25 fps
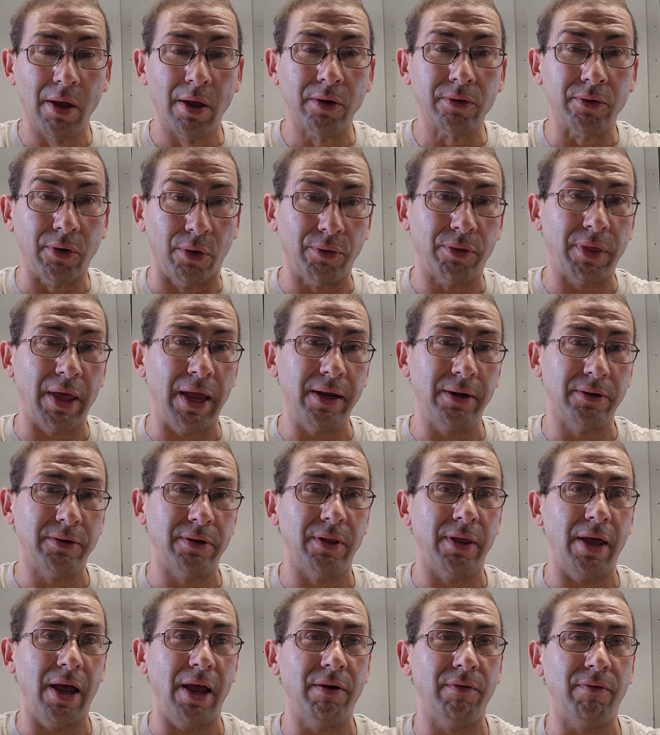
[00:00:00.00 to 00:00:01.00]
So, thanks to
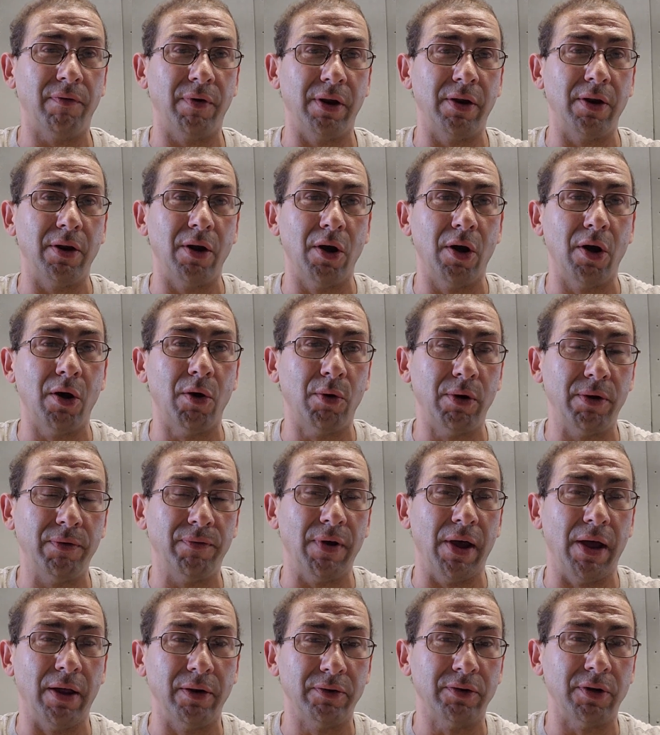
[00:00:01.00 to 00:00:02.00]
that video, we
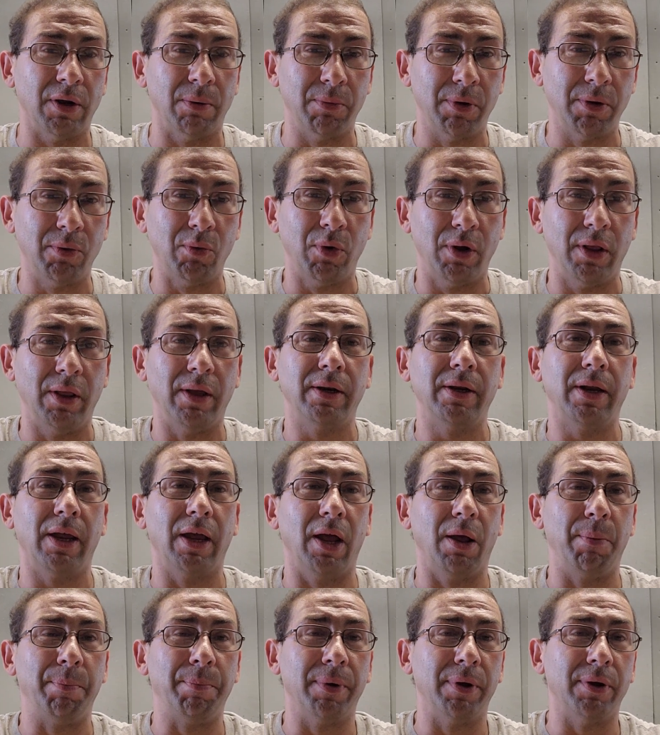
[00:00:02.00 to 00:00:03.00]
found someone willing to
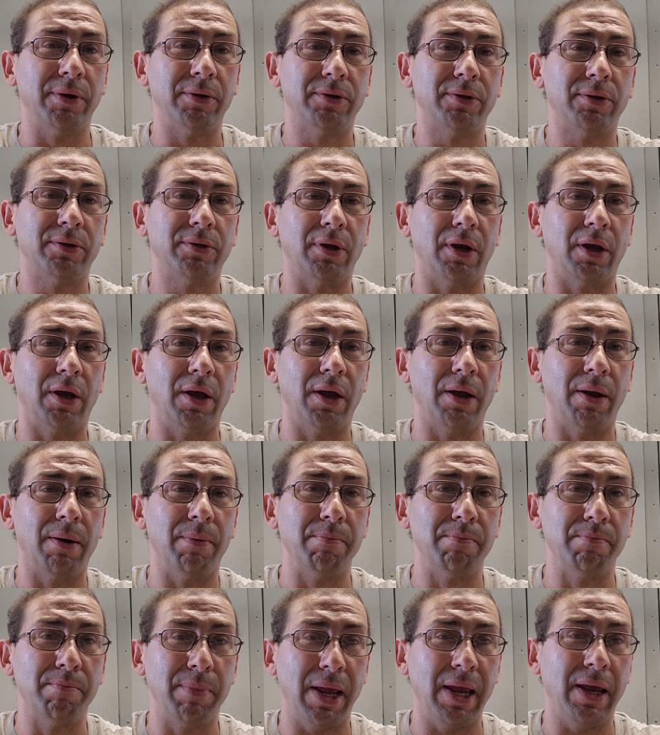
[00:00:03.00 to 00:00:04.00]
help us
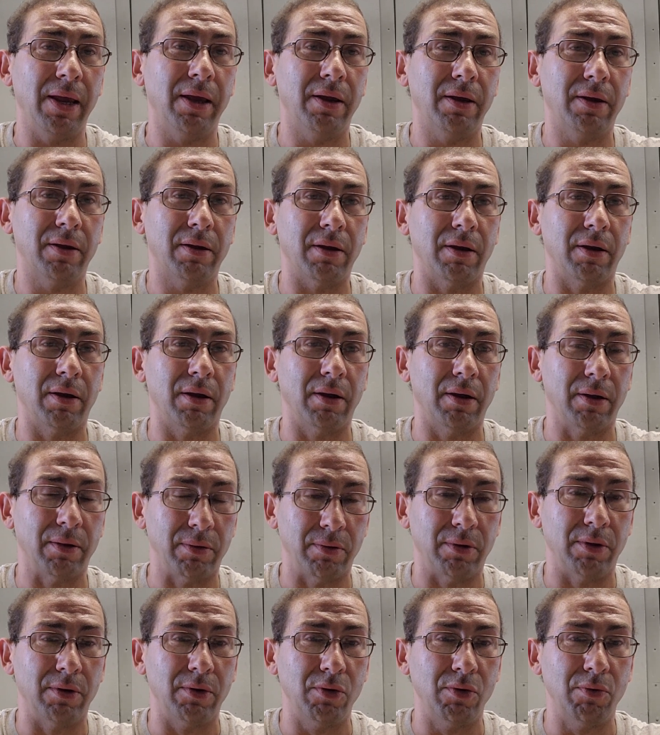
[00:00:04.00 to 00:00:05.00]
make
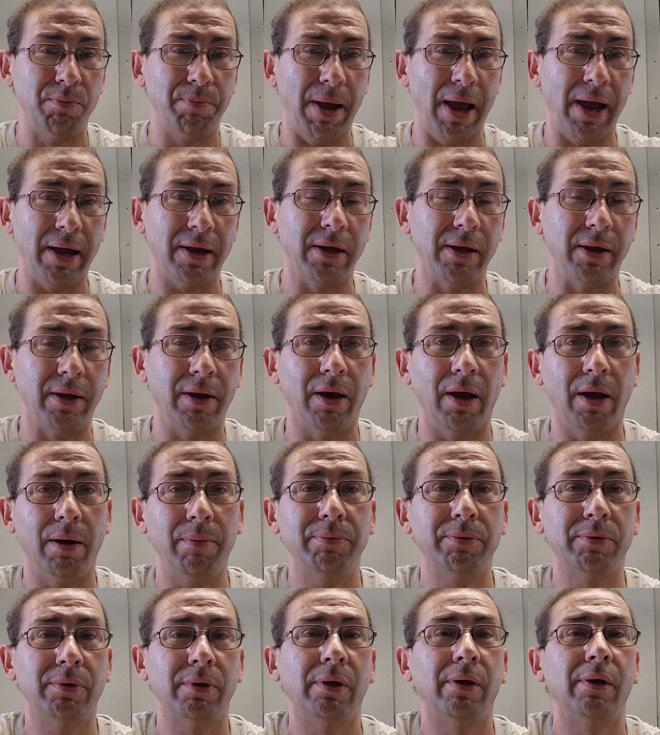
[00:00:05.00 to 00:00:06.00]
the new packing
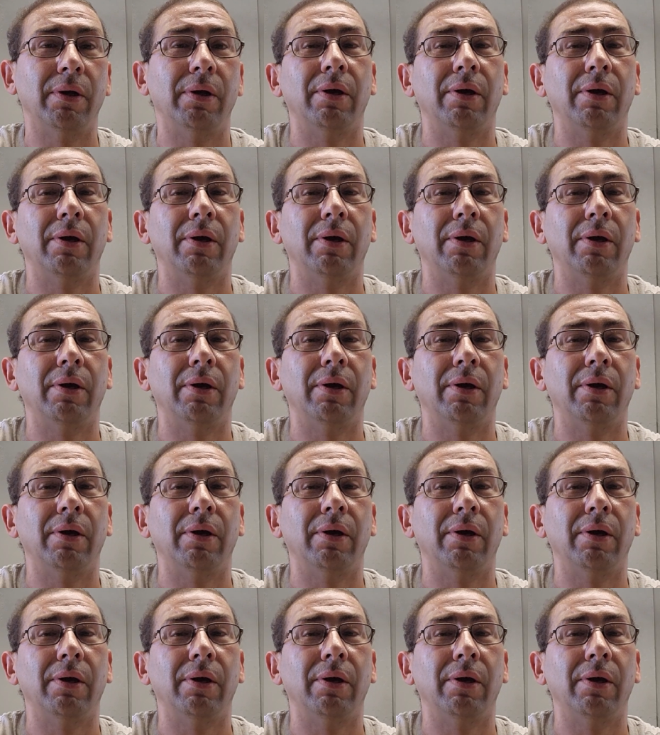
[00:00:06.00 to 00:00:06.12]
cups.